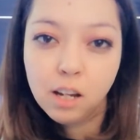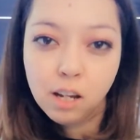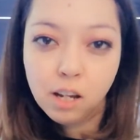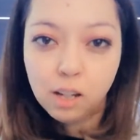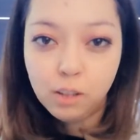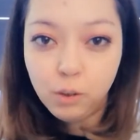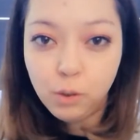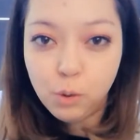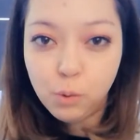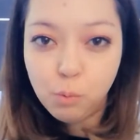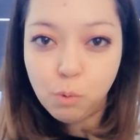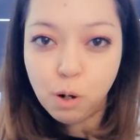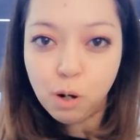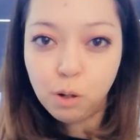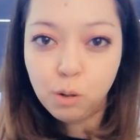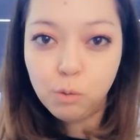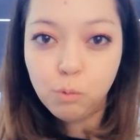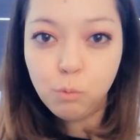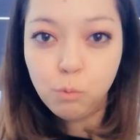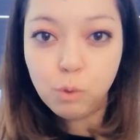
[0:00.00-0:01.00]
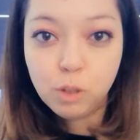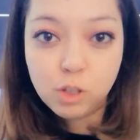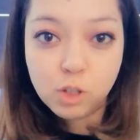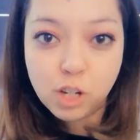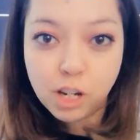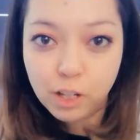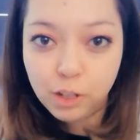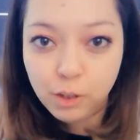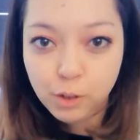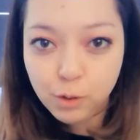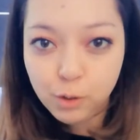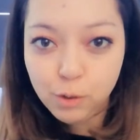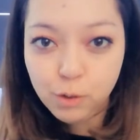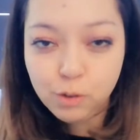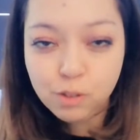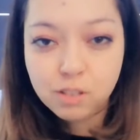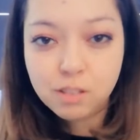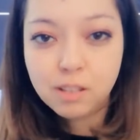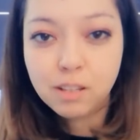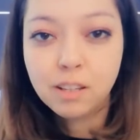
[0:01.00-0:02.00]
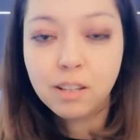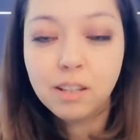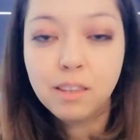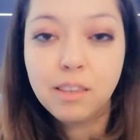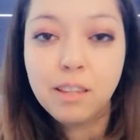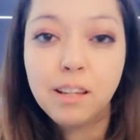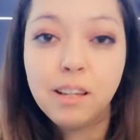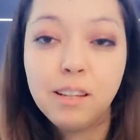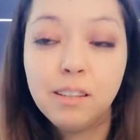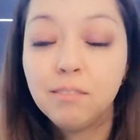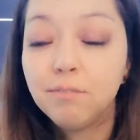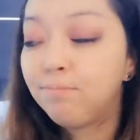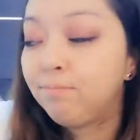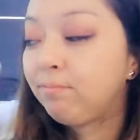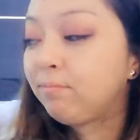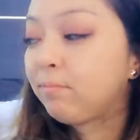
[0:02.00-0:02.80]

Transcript: a new one which I use, and then